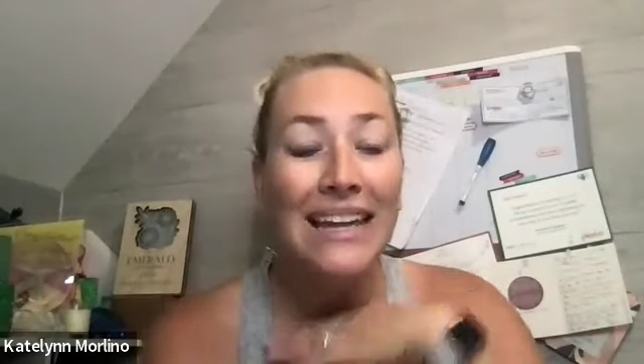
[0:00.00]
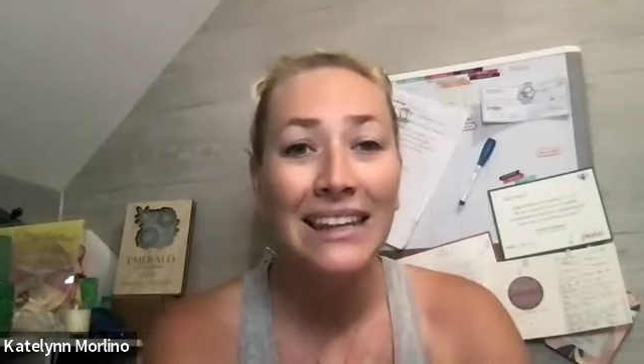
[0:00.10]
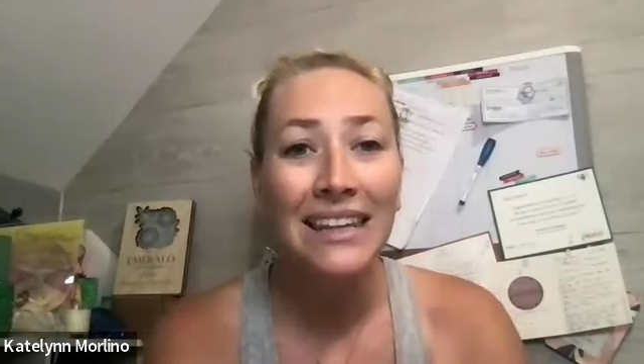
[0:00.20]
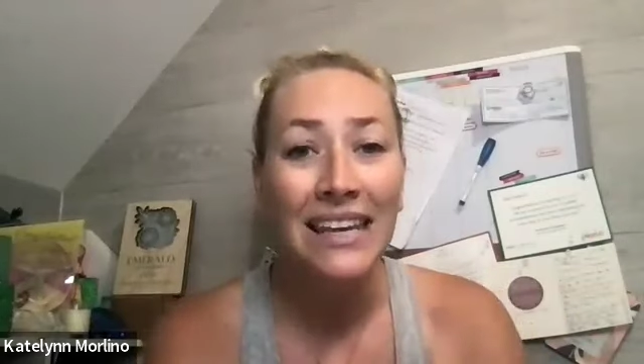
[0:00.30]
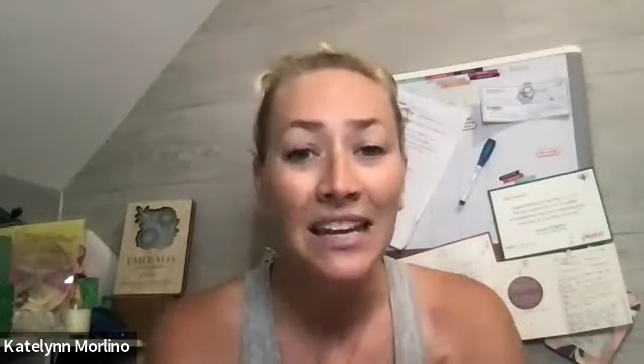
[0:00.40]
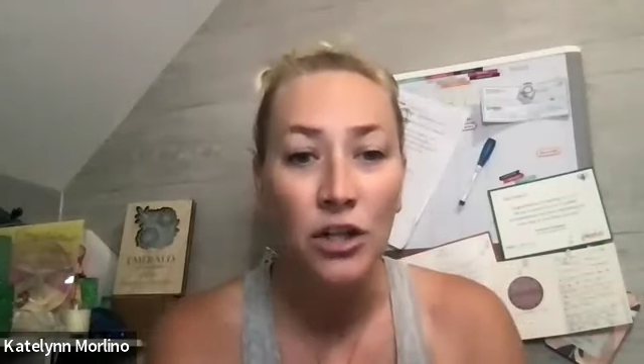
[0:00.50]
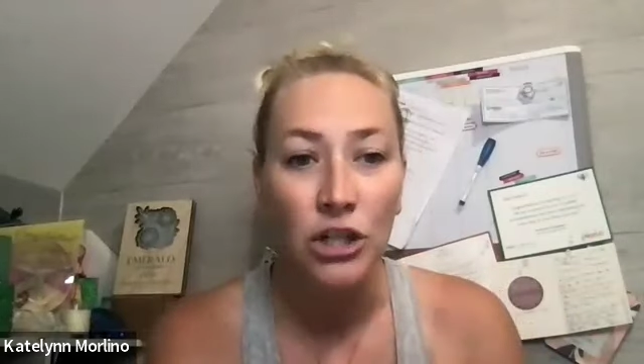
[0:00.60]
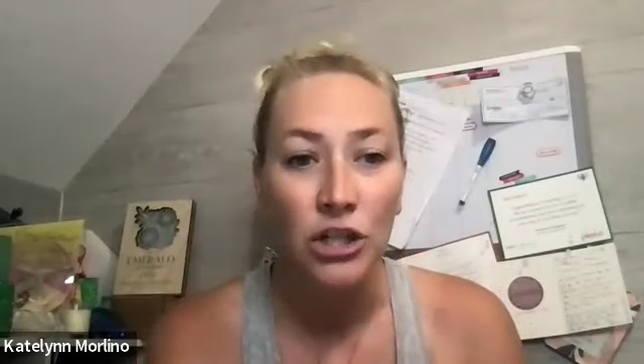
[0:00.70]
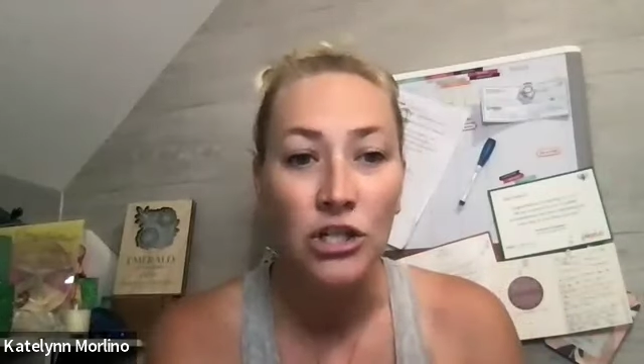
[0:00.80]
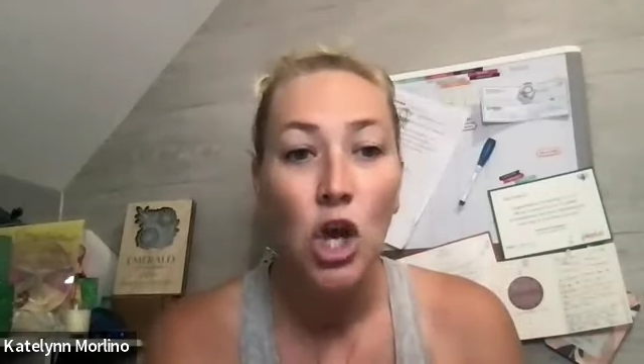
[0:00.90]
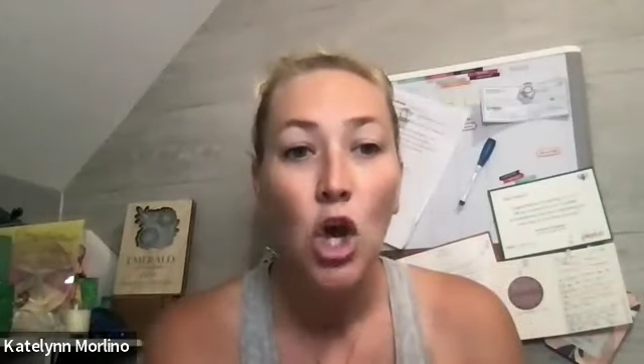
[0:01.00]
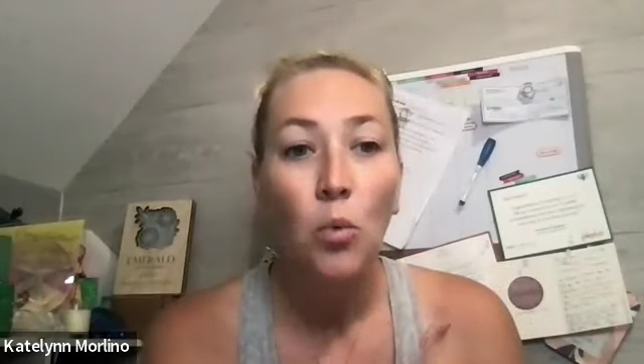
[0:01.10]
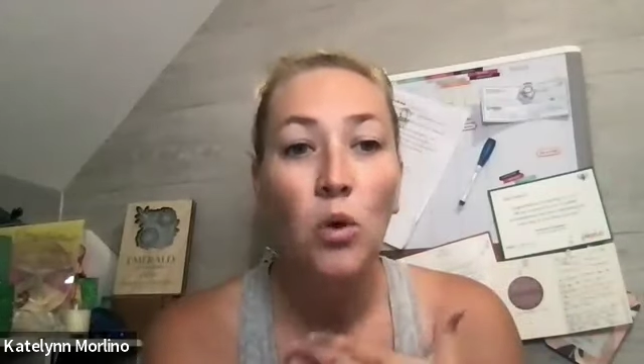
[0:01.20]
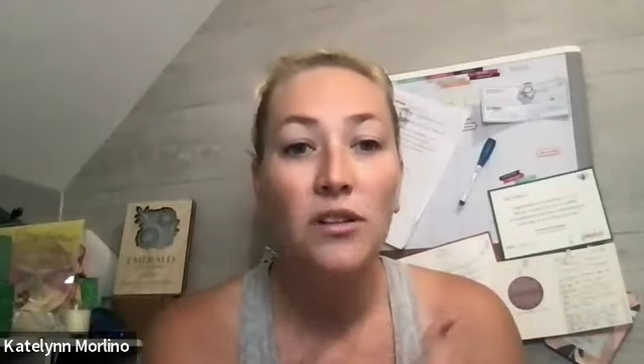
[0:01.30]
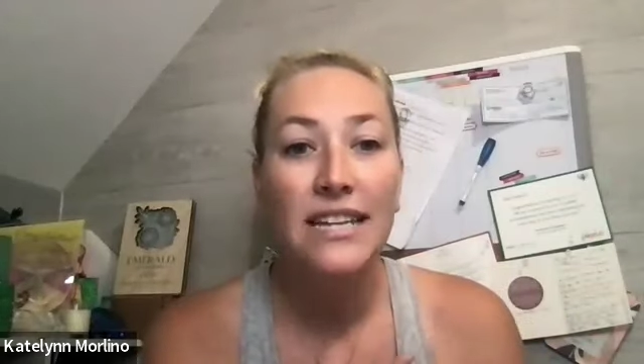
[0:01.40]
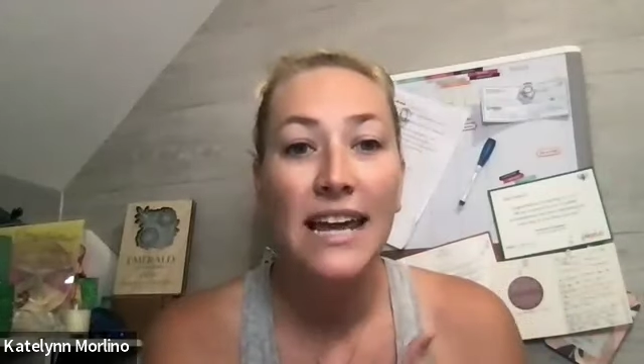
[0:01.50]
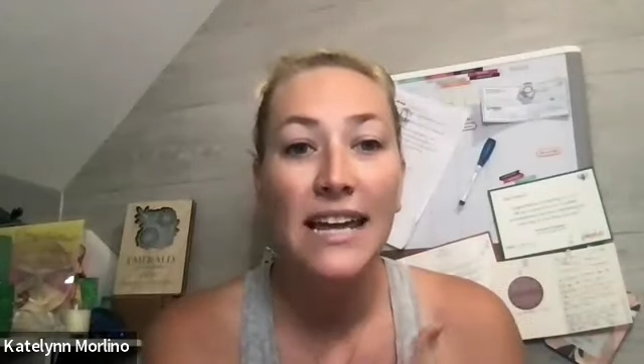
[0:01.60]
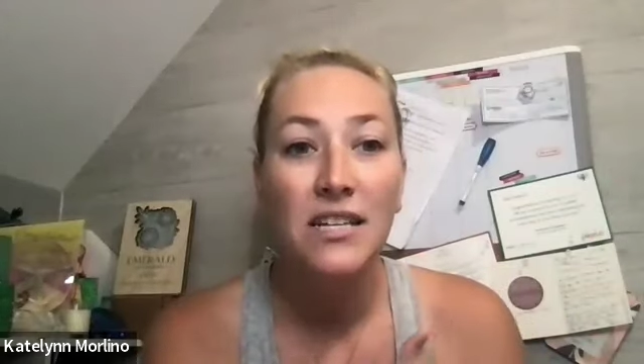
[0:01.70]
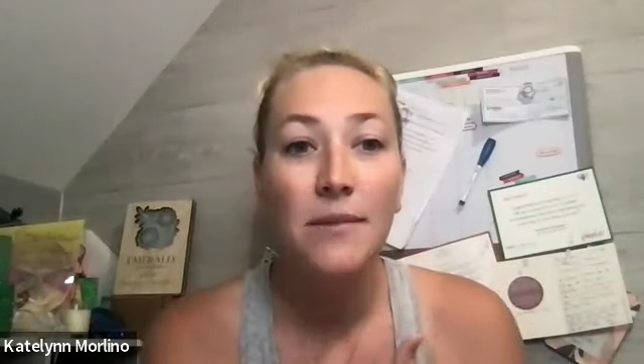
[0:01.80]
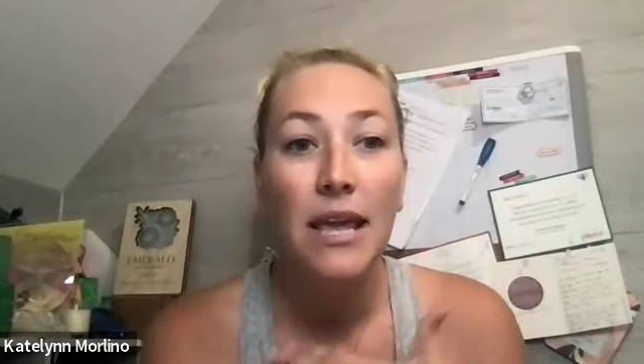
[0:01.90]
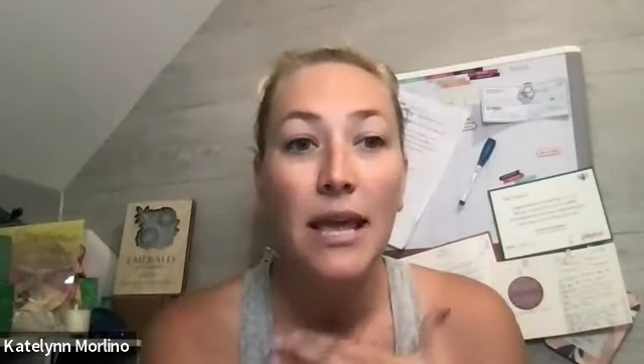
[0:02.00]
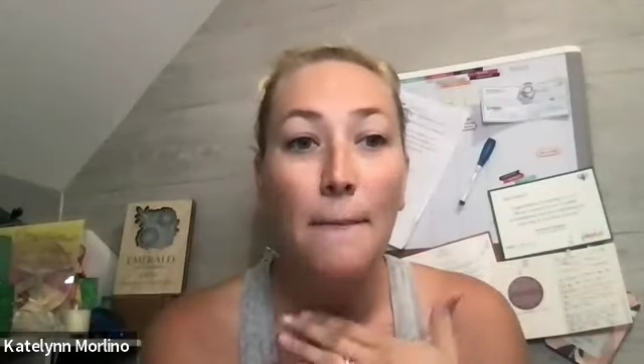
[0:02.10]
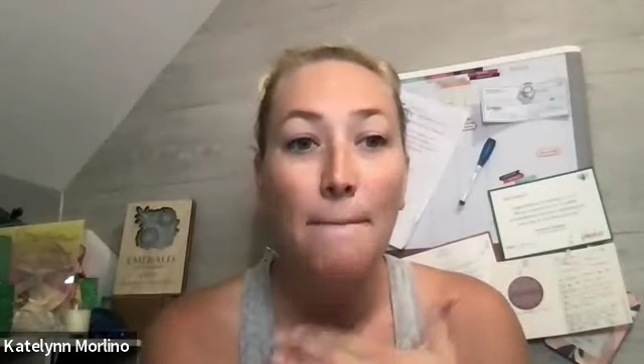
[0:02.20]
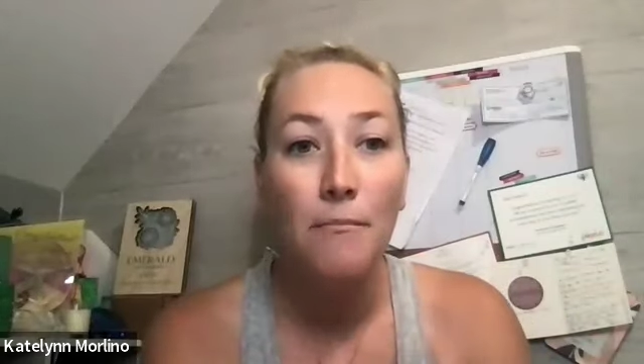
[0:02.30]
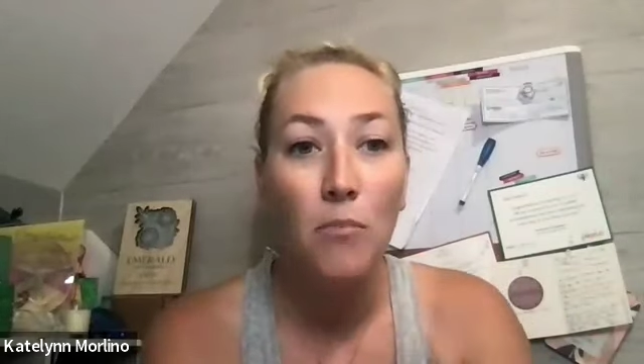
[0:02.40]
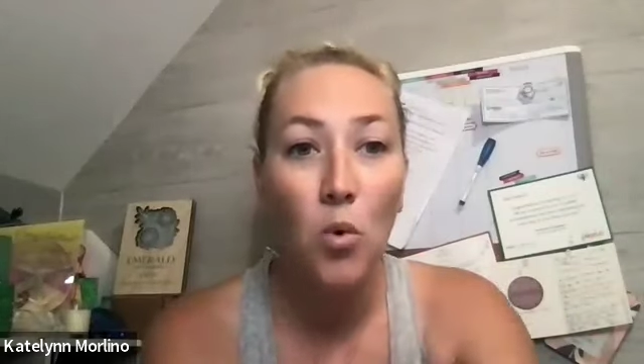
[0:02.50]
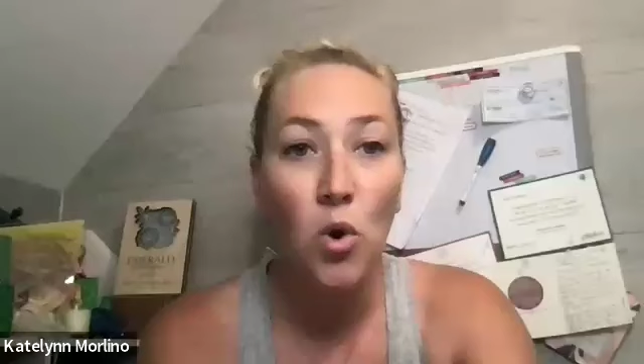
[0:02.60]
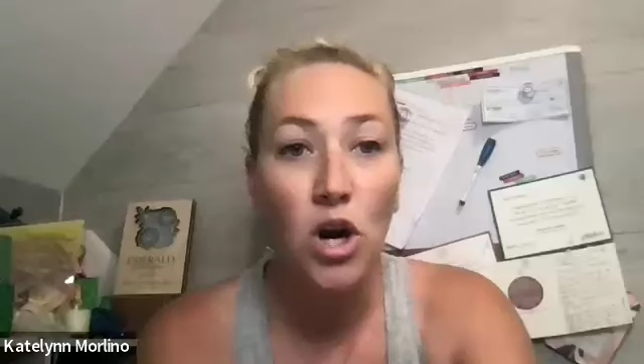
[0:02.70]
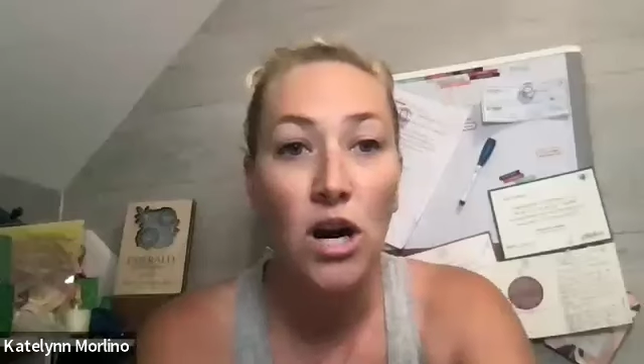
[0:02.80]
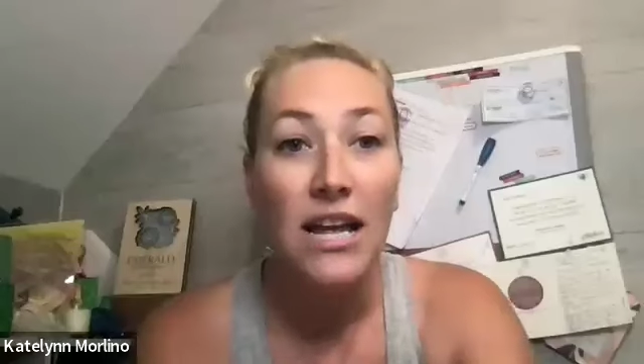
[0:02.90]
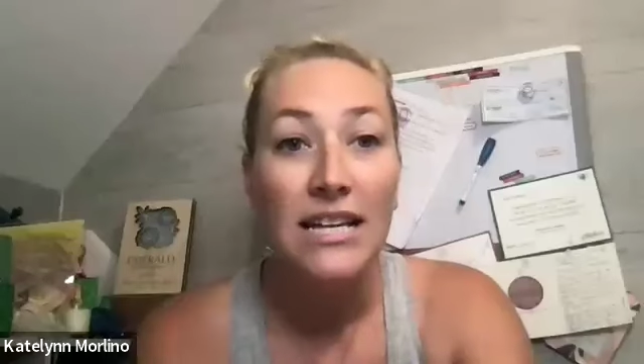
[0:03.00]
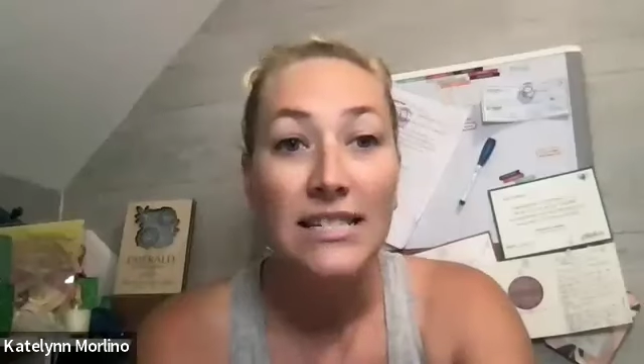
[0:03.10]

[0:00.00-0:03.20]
leaders will tend to be more